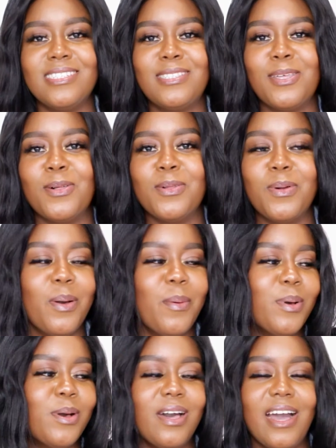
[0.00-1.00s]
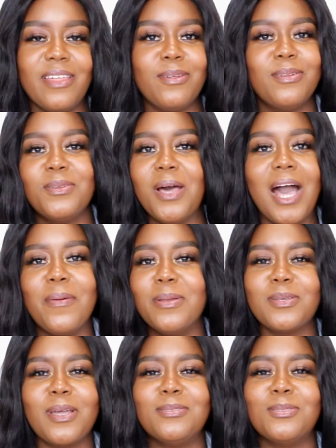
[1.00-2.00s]
in detail. Well, I don't know how
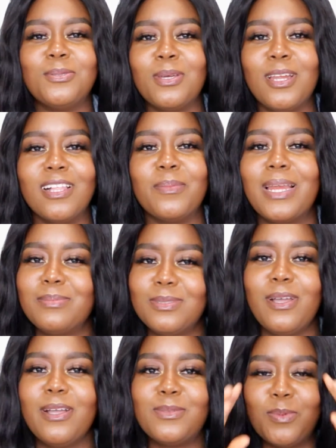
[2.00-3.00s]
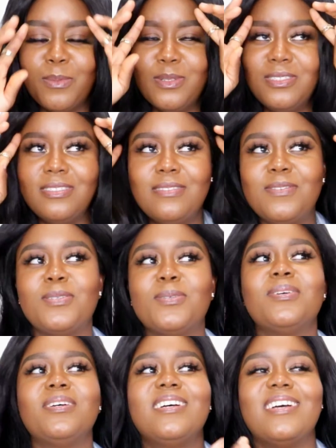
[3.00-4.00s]
it's going to turn out, but I'm still going to publish this
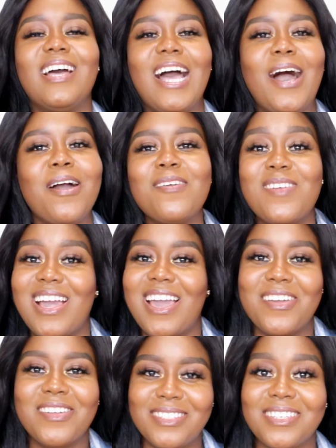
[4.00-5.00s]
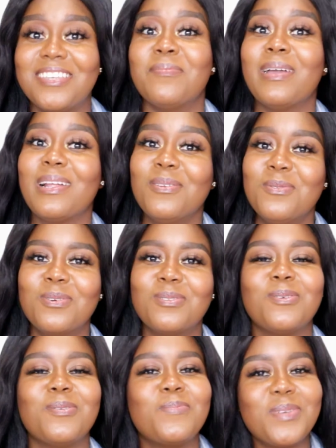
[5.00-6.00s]
video however chaotic it might look,
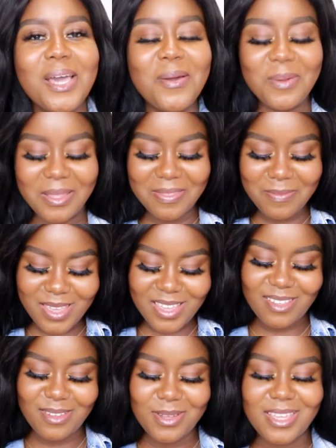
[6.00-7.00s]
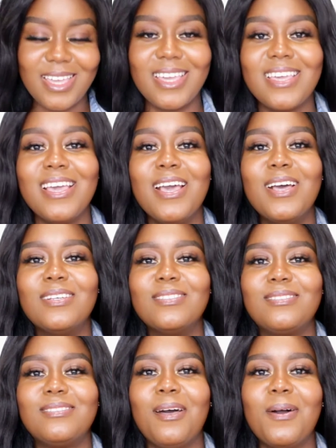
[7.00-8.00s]
so bear with me, okay?
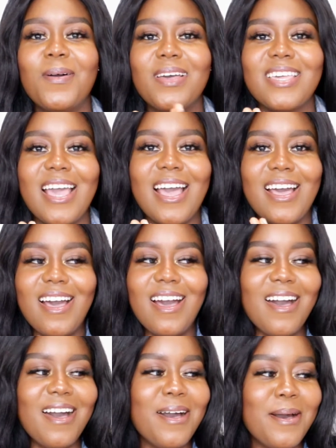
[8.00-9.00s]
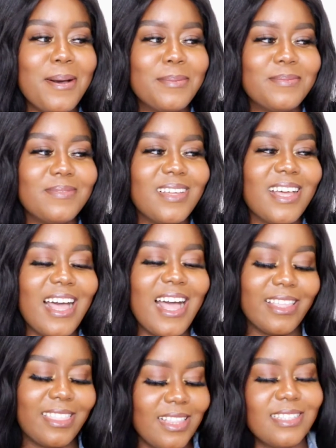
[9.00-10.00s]
So yeah,
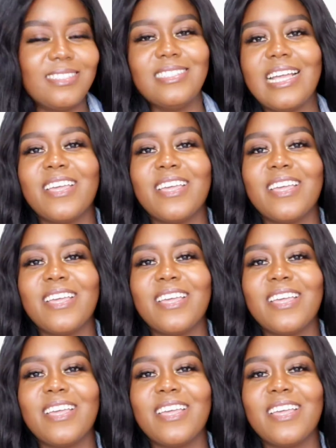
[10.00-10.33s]
I think this is